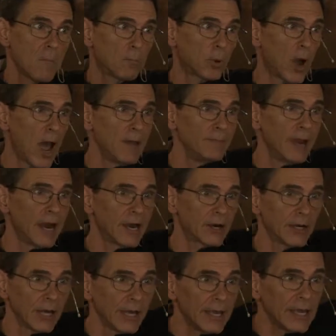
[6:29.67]

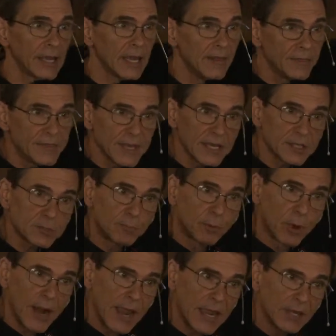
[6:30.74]
primarily in this
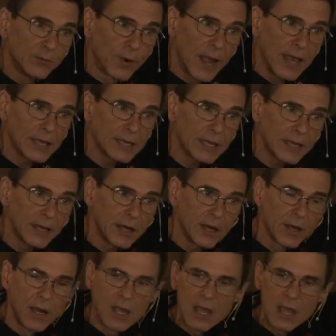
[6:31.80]
brain right here,